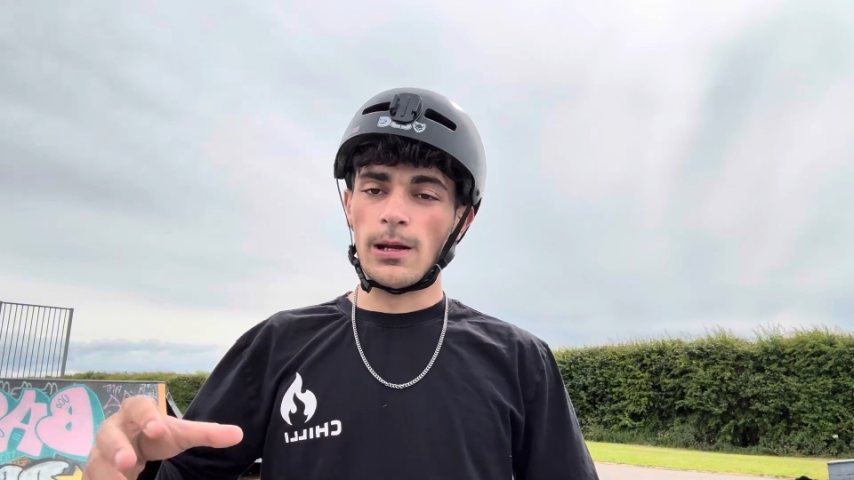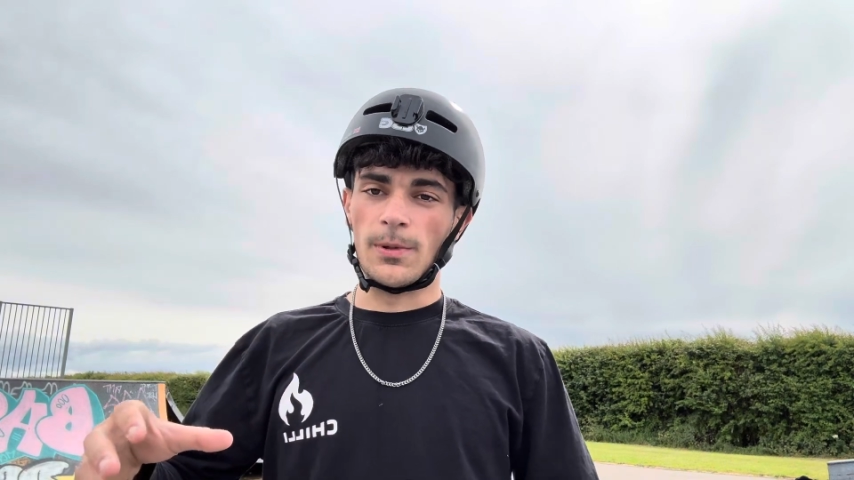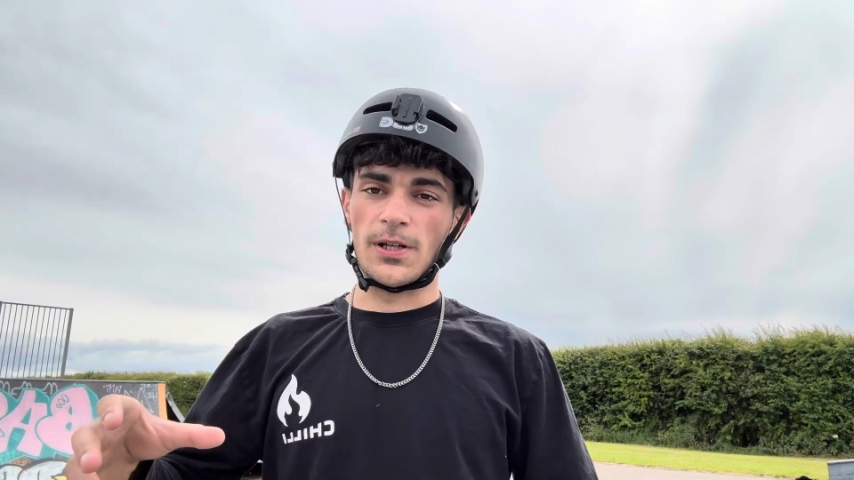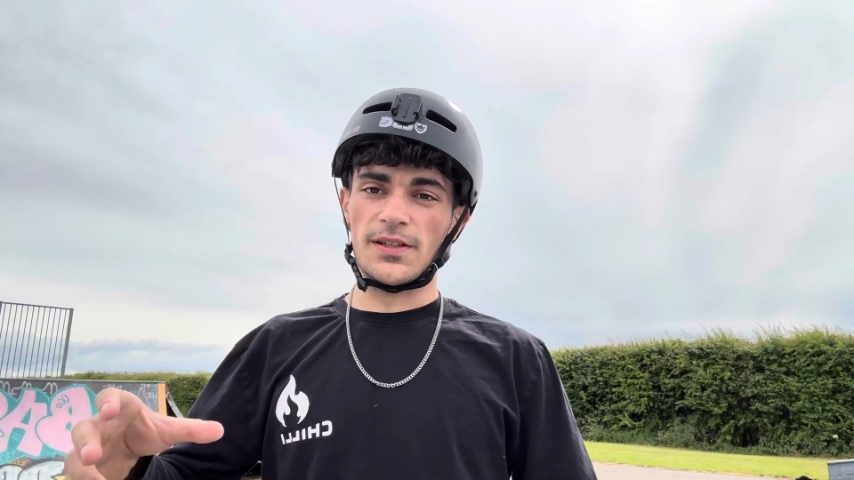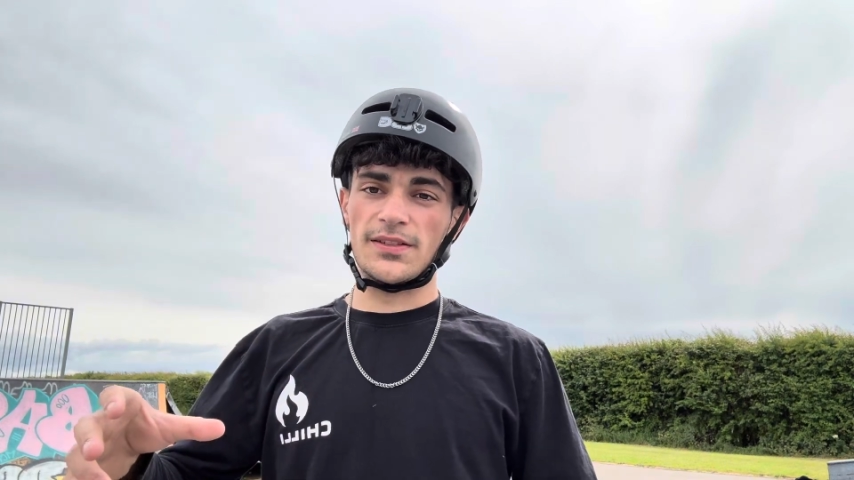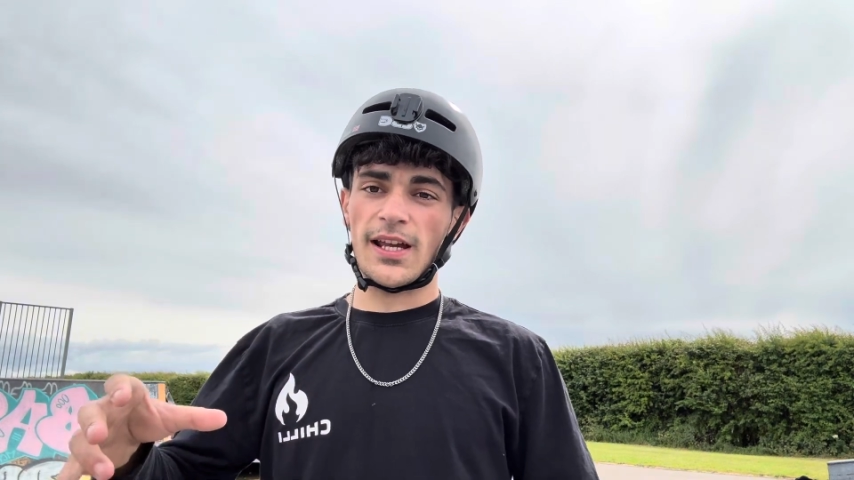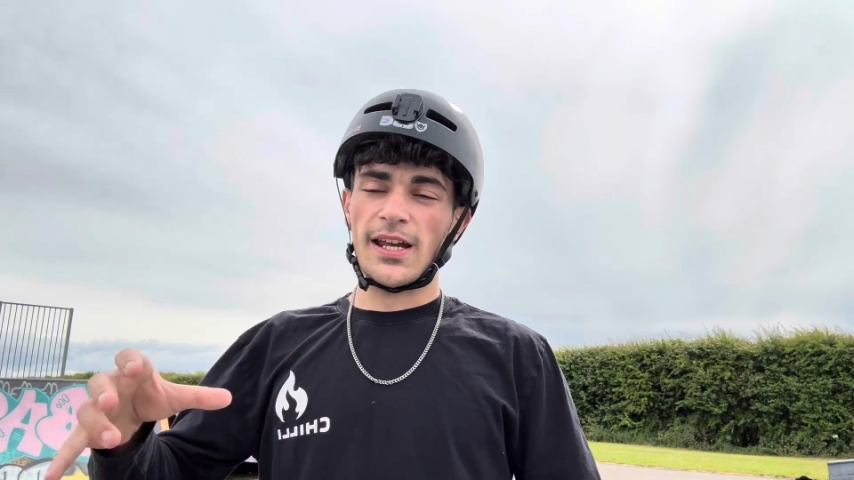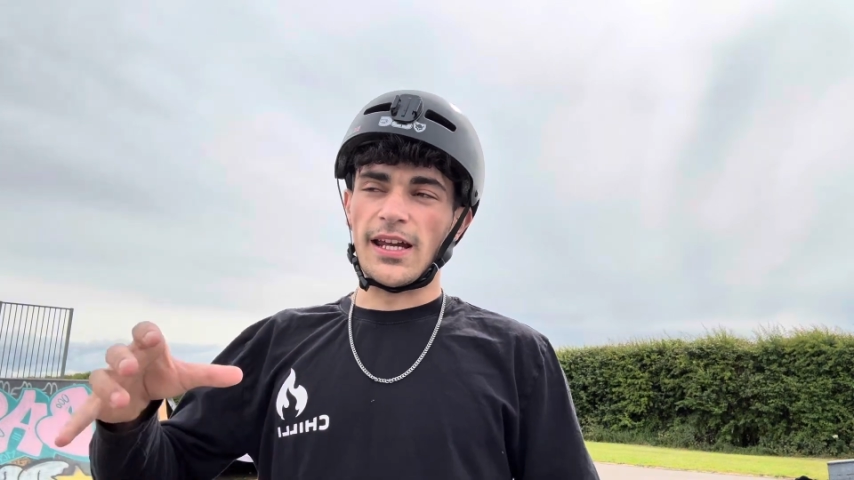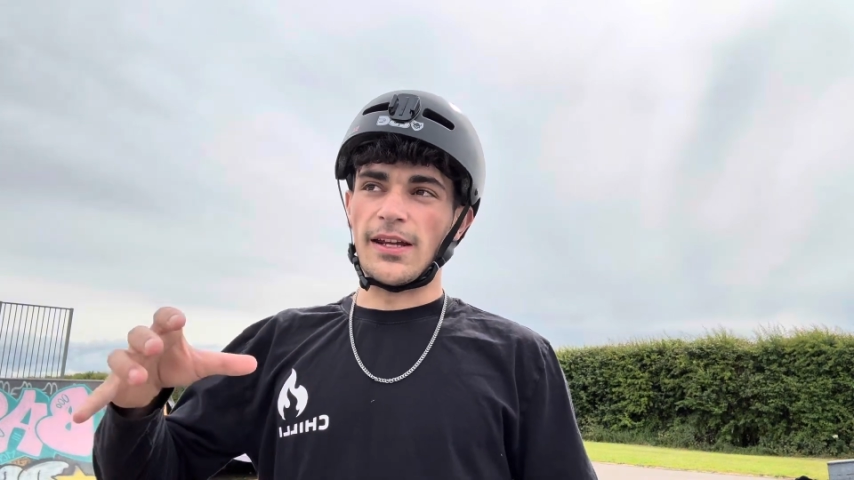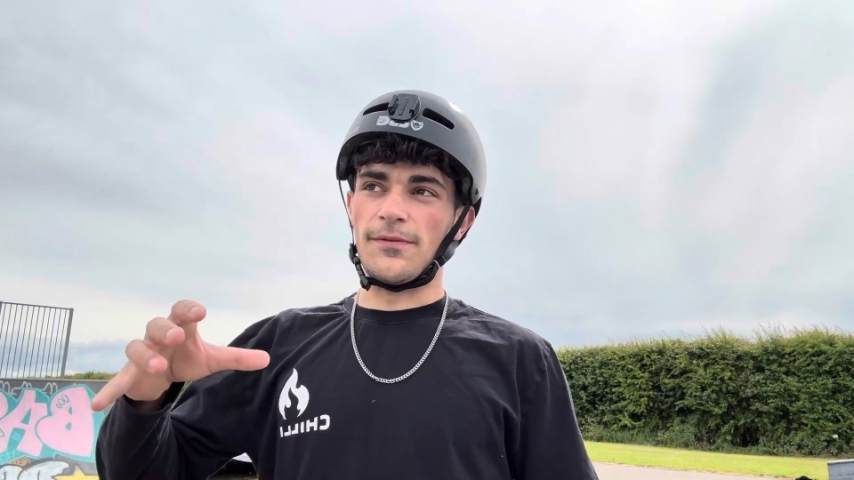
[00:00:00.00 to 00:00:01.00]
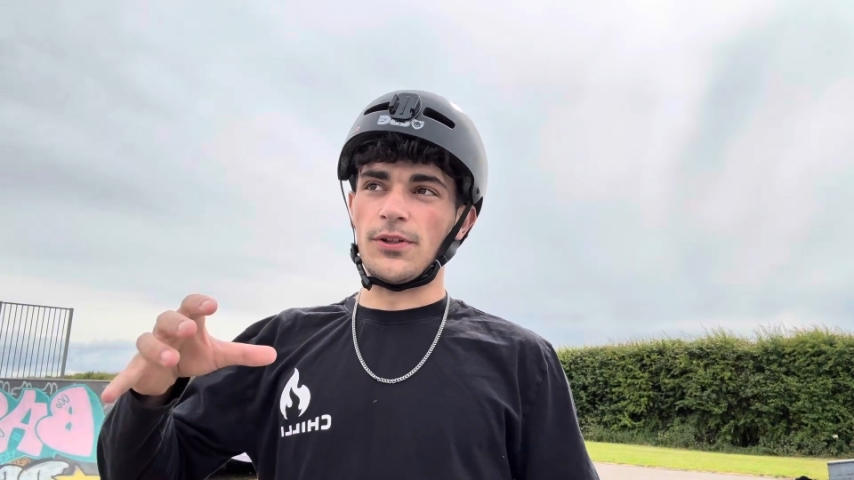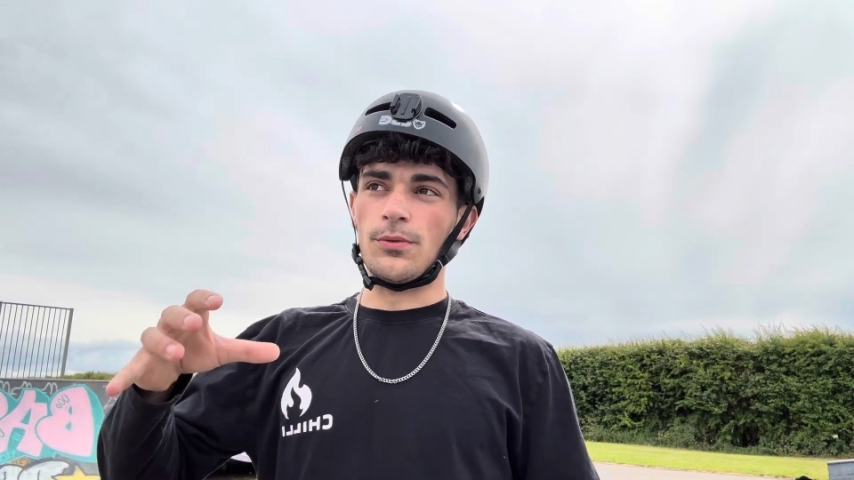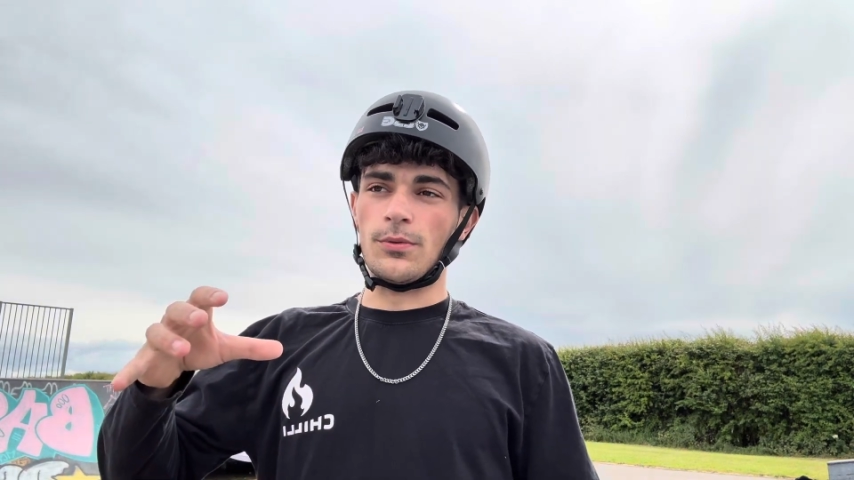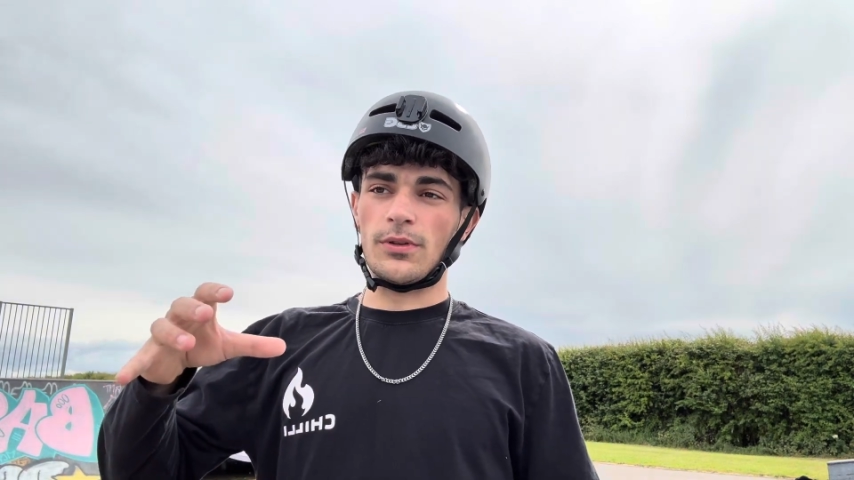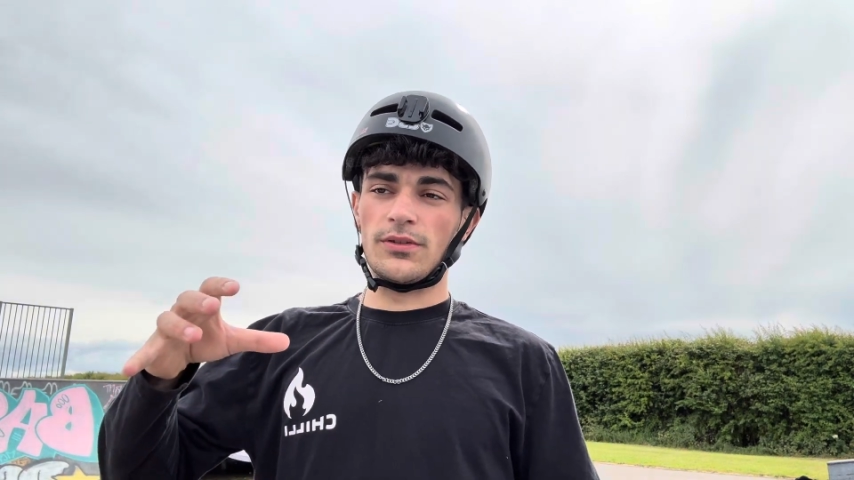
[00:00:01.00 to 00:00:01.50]
because if
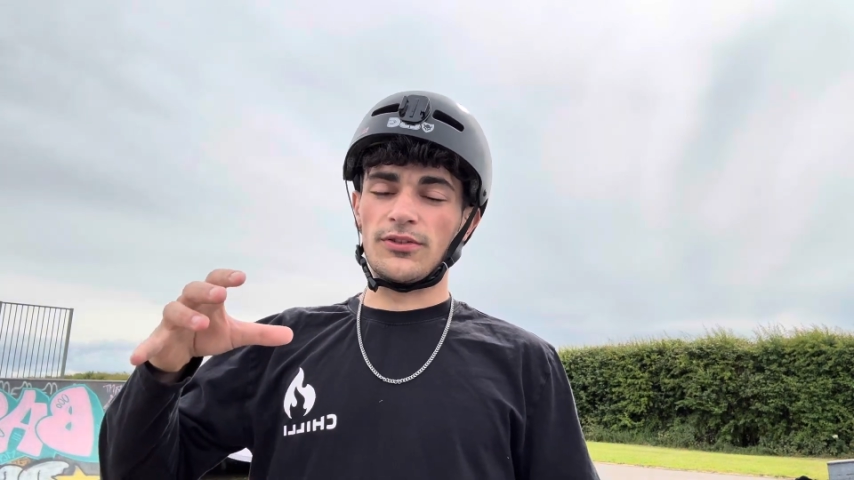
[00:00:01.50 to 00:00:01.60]
you